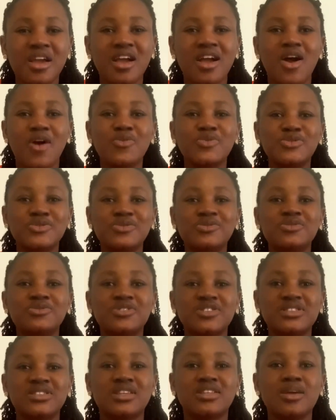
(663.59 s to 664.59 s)
How you
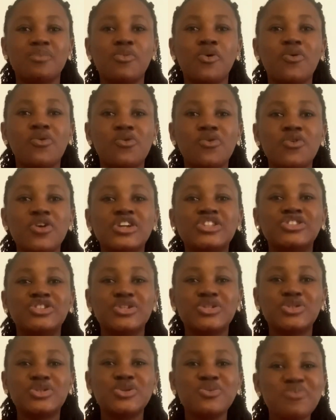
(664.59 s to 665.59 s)
just tell them, oh,
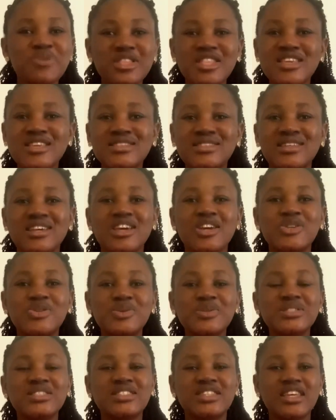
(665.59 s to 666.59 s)
just 2 minutes, it
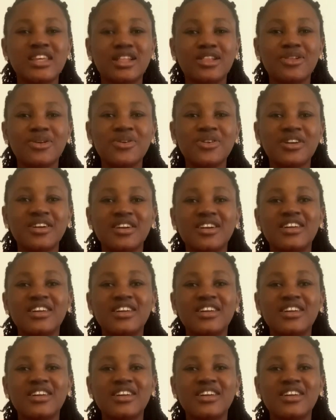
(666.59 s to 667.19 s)
won't take long.